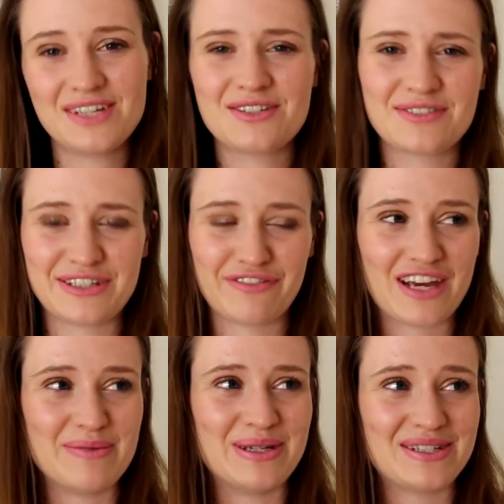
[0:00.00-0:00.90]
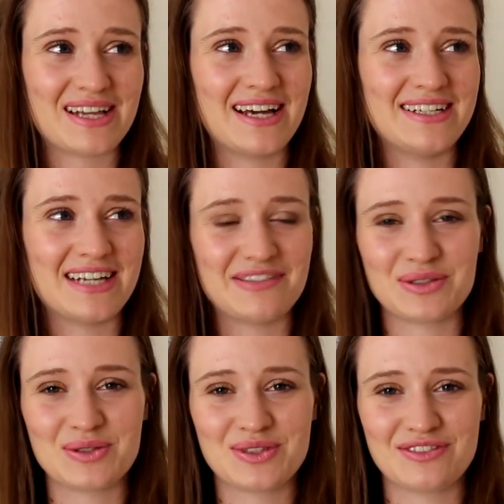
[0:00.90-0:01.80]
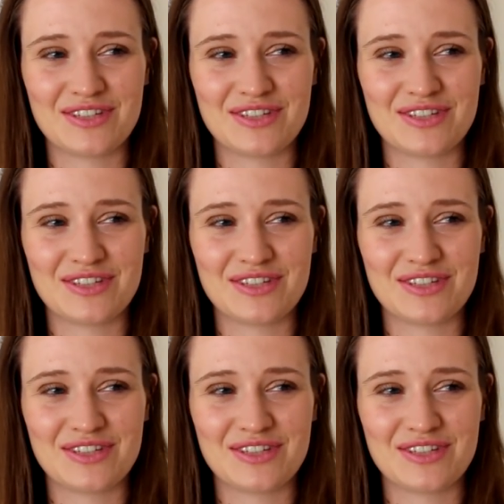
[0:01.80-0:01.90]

and she was very famous and everyone sort